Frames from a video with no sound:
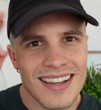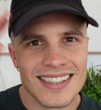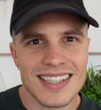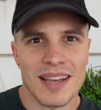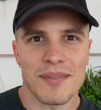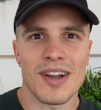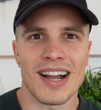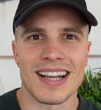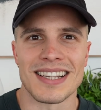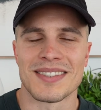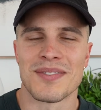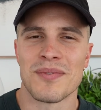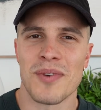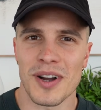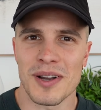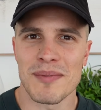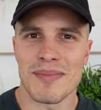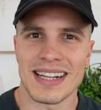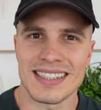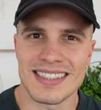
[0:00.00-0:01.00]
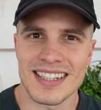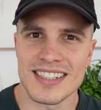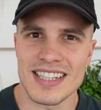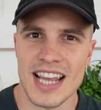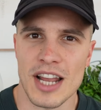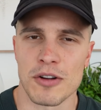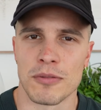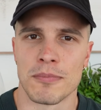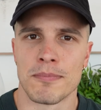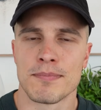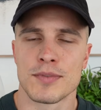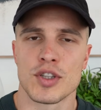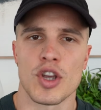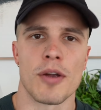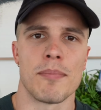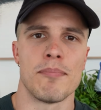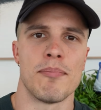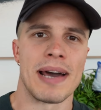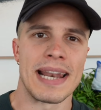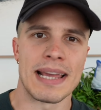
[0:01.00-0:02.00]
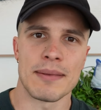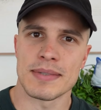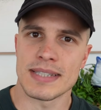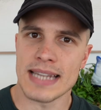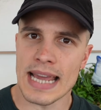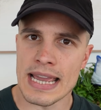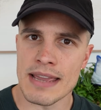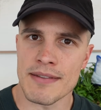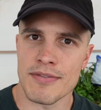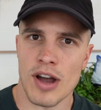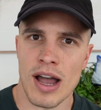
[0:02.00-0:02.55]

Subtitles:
What's up guys, welcome back to the channel. So my name's Dave,